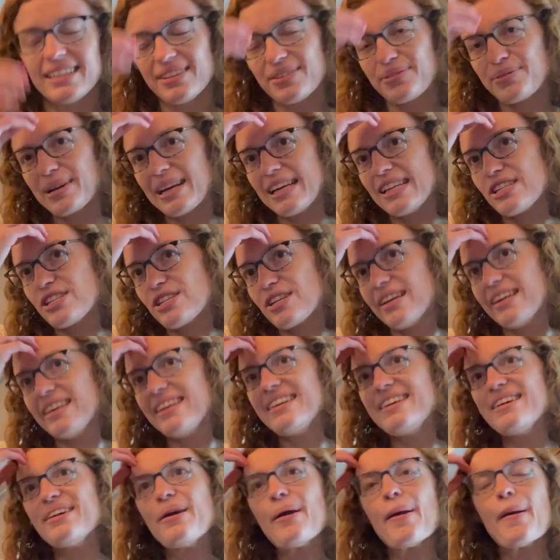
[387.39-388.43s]
which
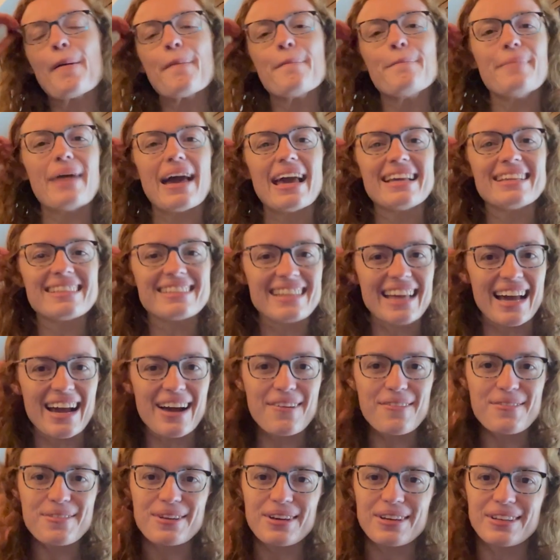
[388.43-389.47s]
may
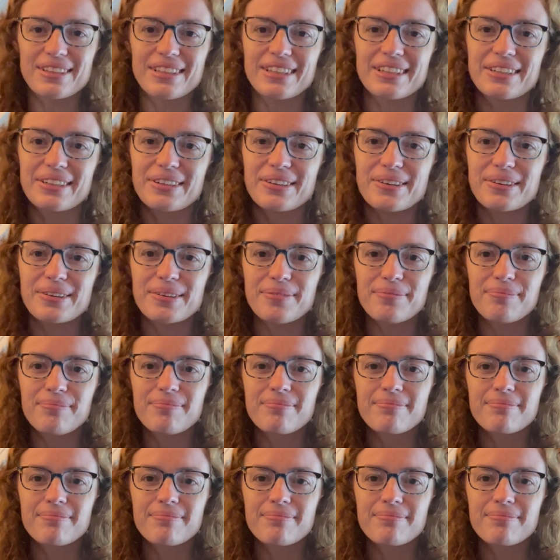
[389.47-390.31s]
sound a little